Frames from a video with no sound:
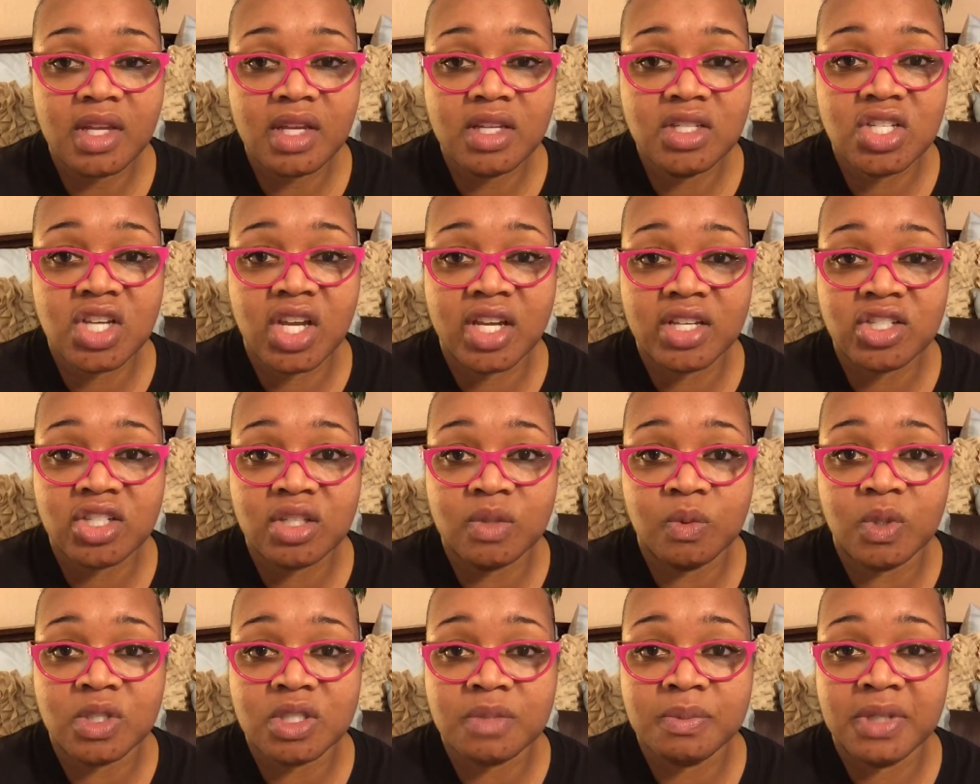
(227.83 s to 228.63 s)
She actually
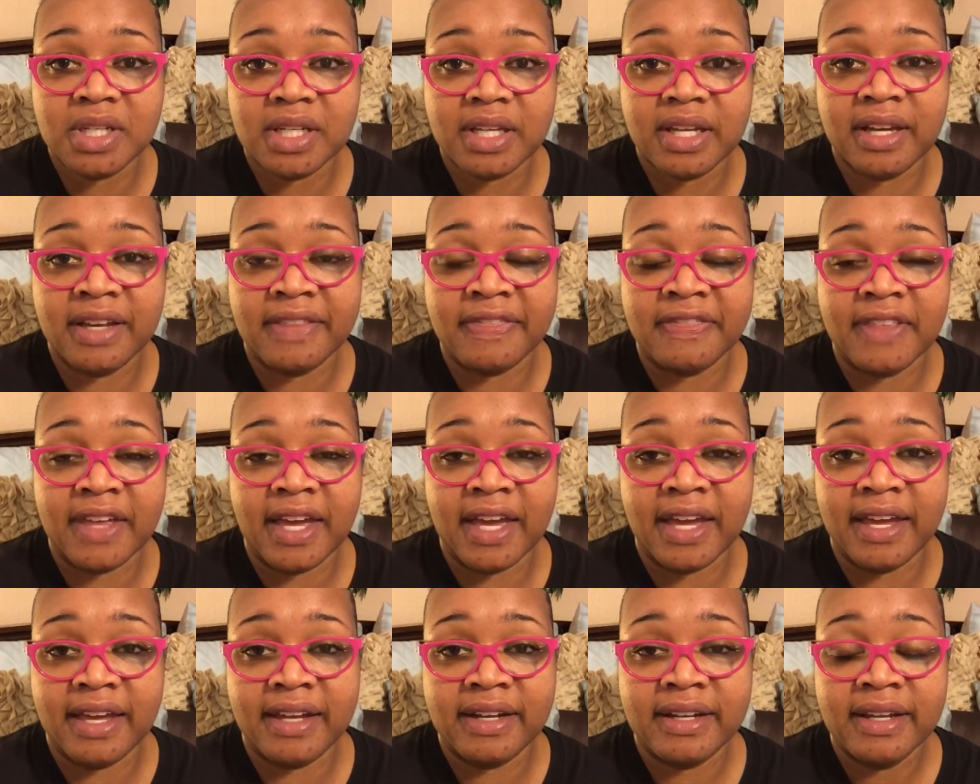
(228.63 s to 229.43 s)
wants me to cut
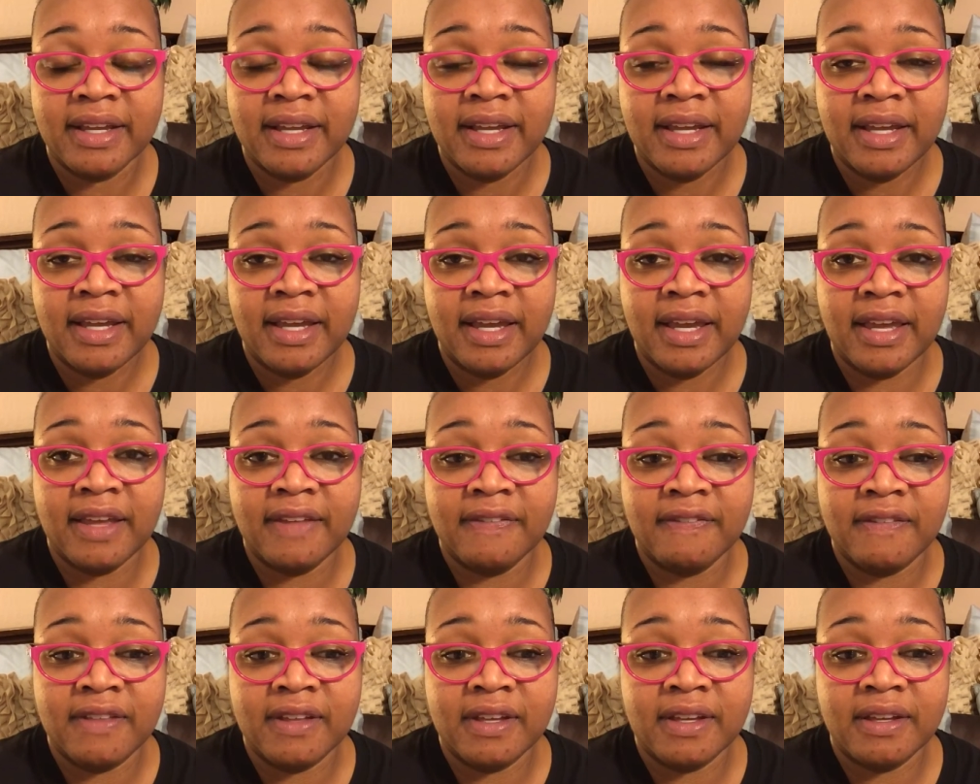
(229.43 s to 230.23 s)
that,
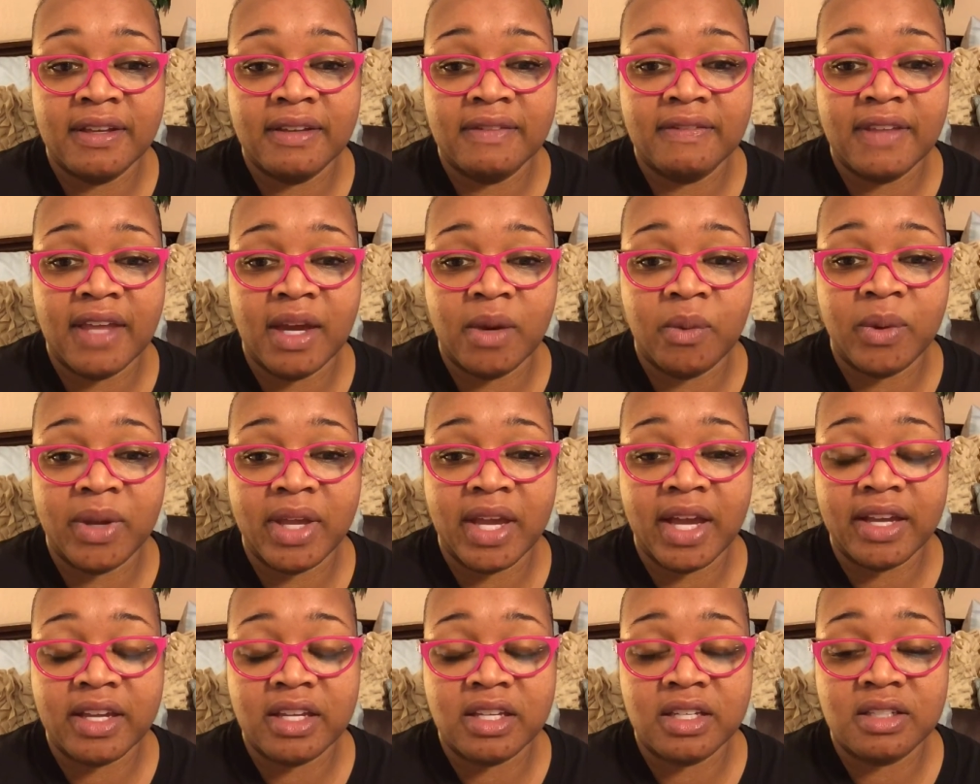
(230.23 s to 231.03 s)
and then that way
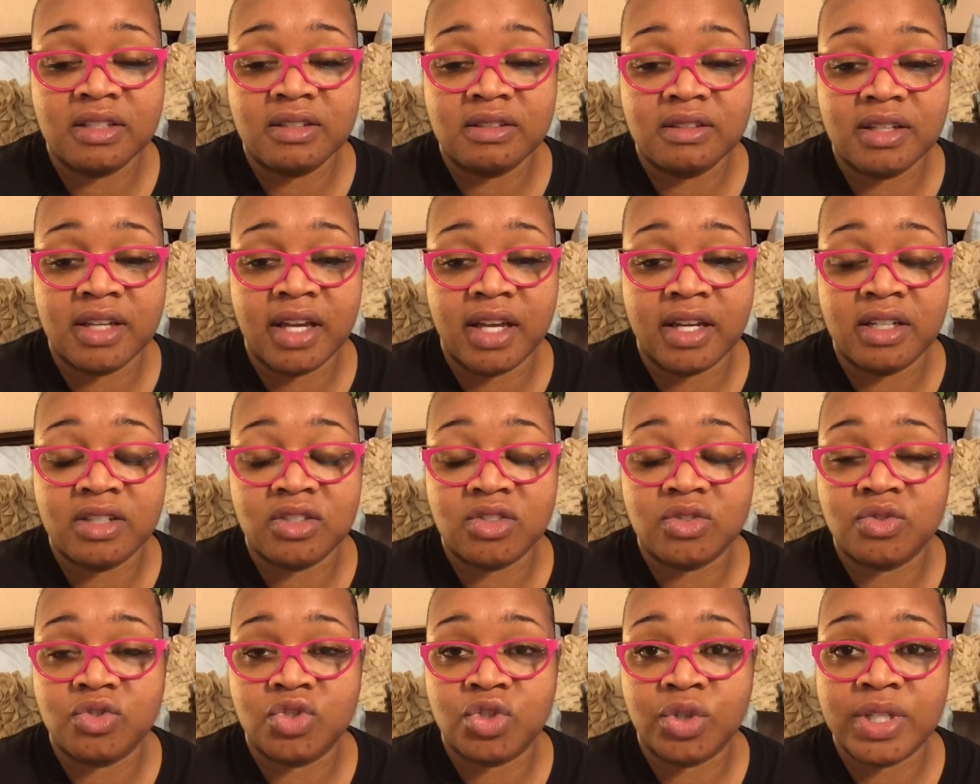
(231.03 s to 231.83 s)
I can kind of
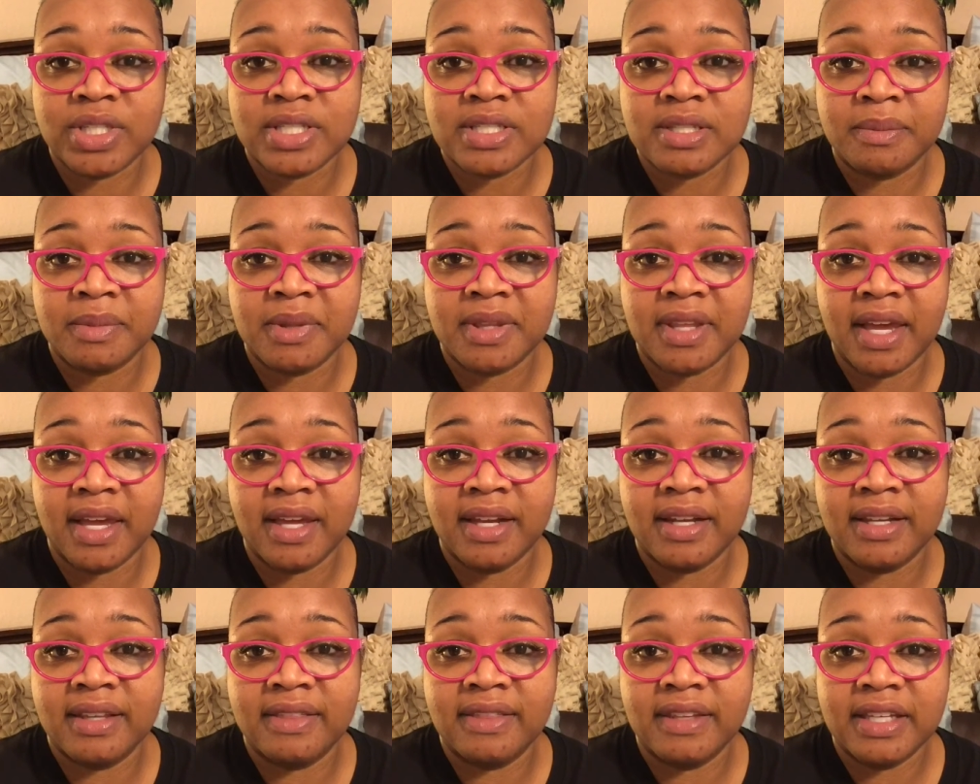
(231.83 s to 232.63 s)
drink some of
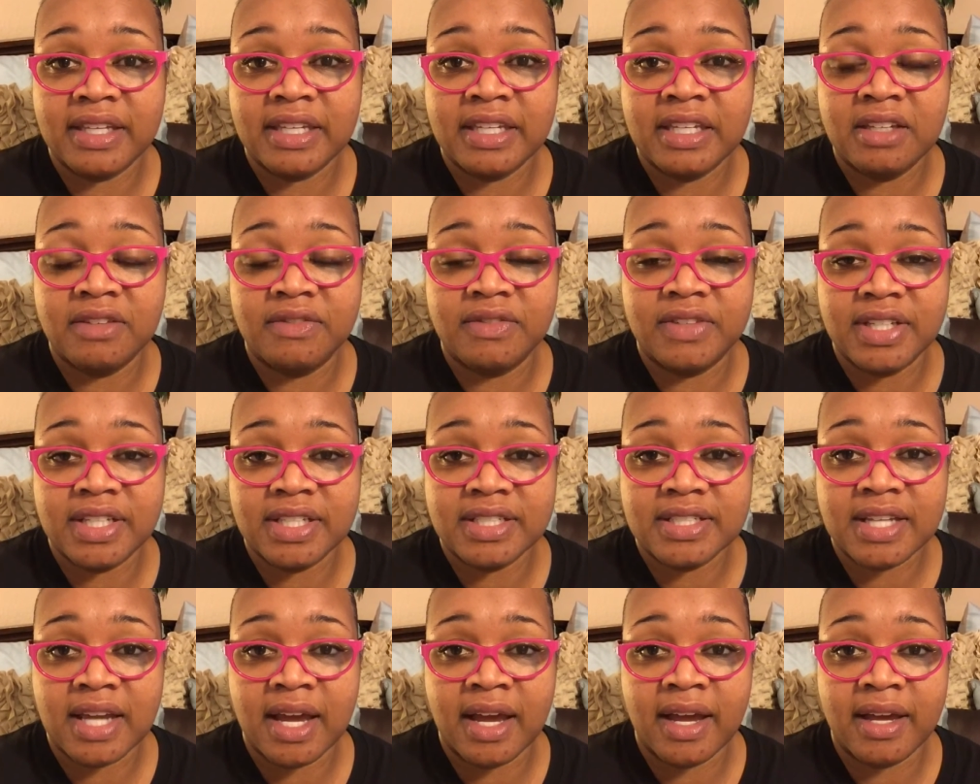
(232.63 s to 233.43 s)
that in the evening
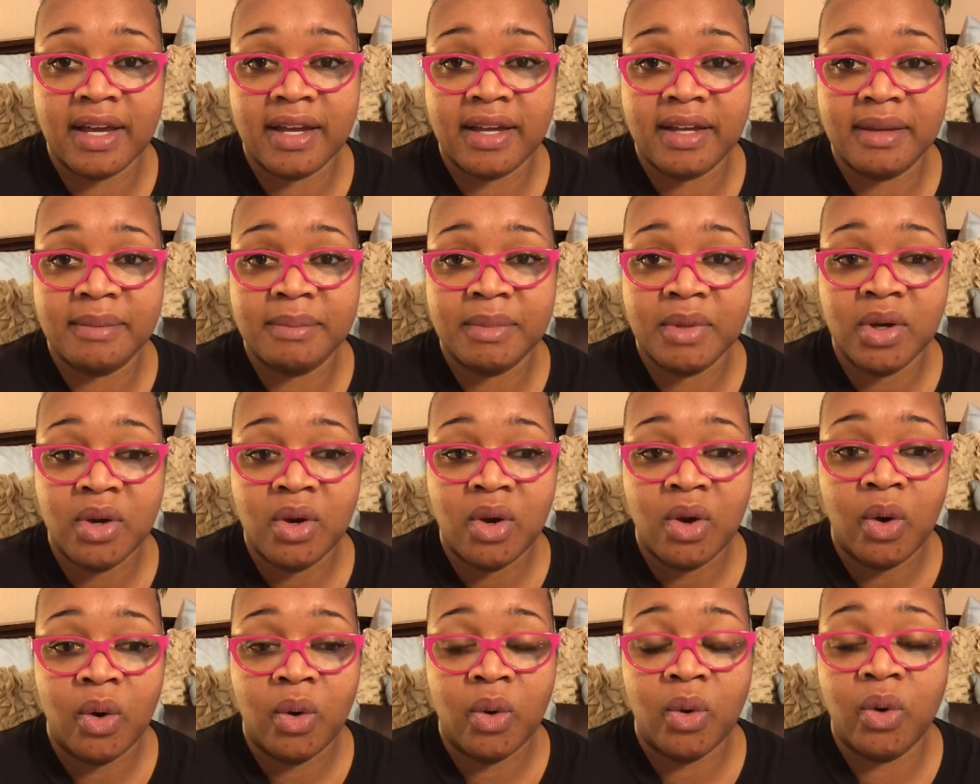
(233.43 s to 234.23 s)
time
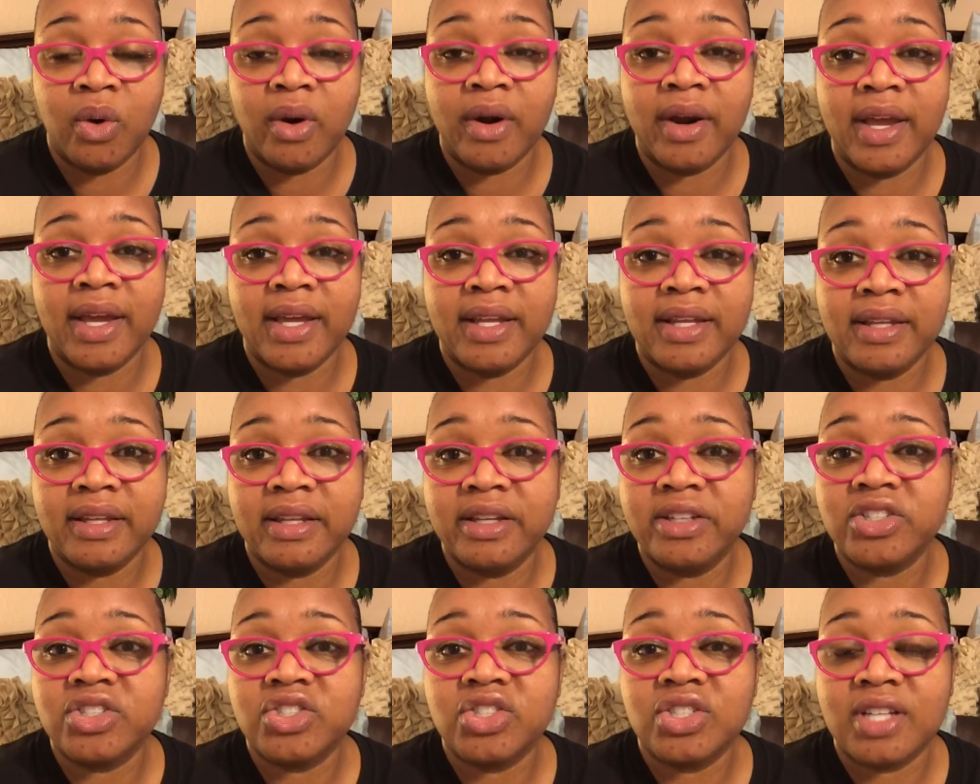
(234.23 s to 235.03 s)
or at
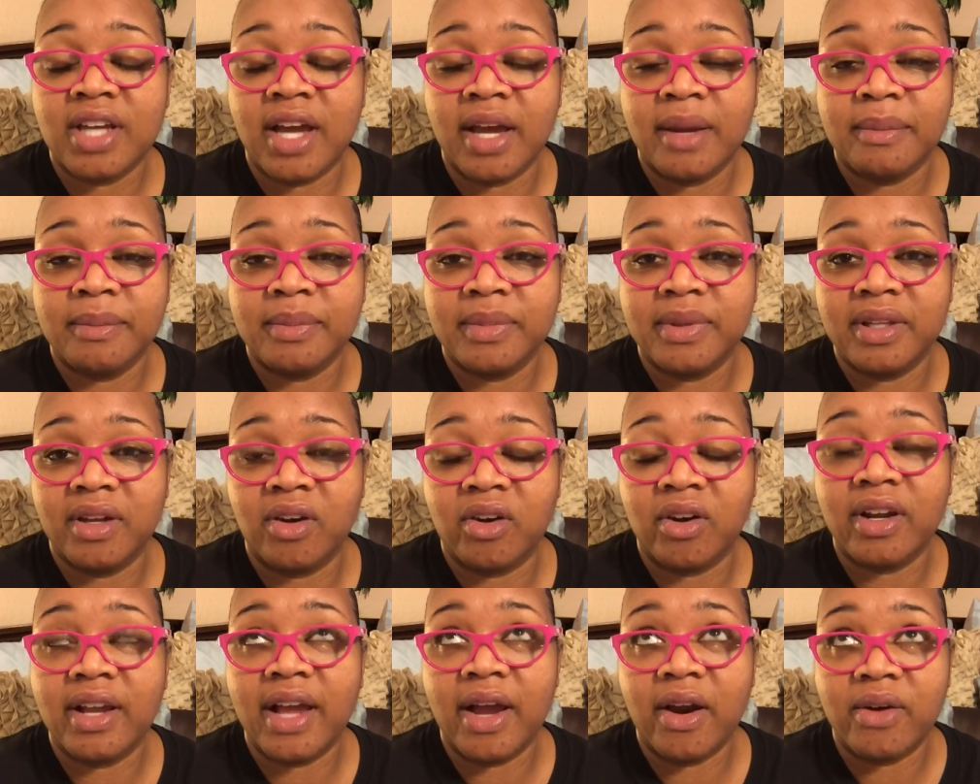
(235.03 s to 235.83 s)
lunchtime
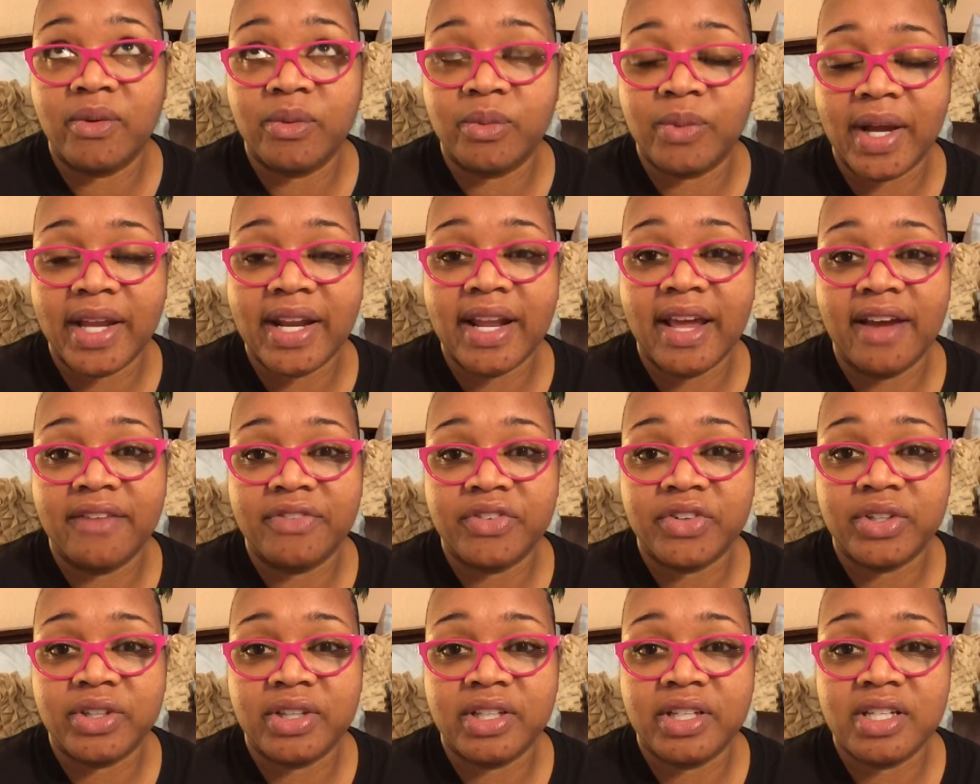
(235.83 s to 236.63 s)
or right
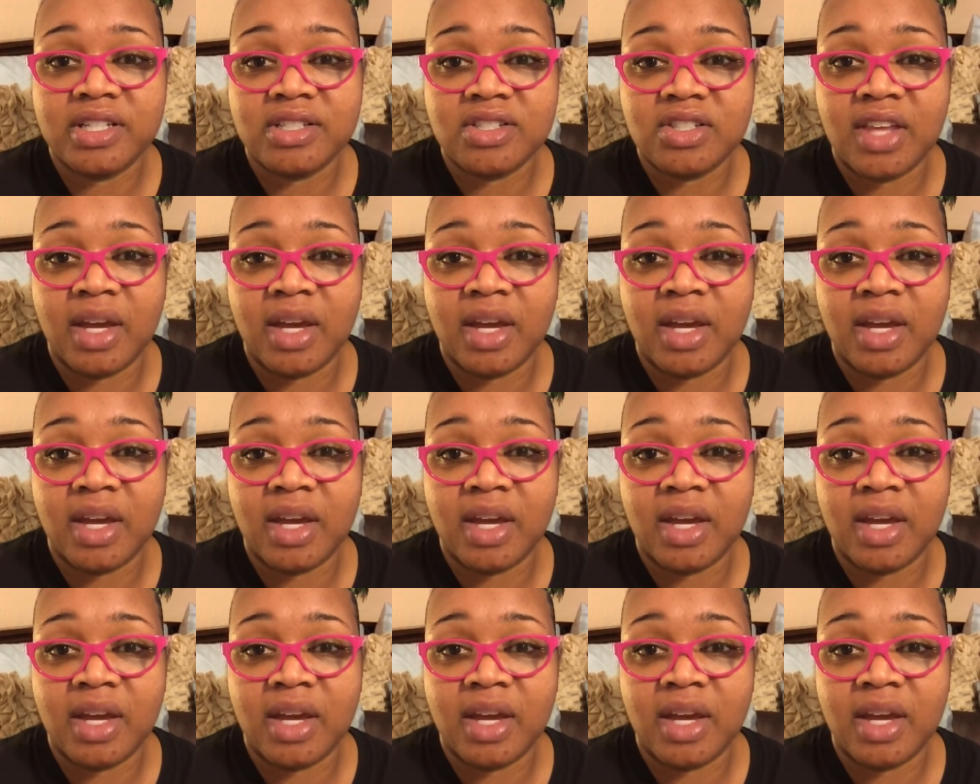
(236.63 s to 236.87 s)
after lunch.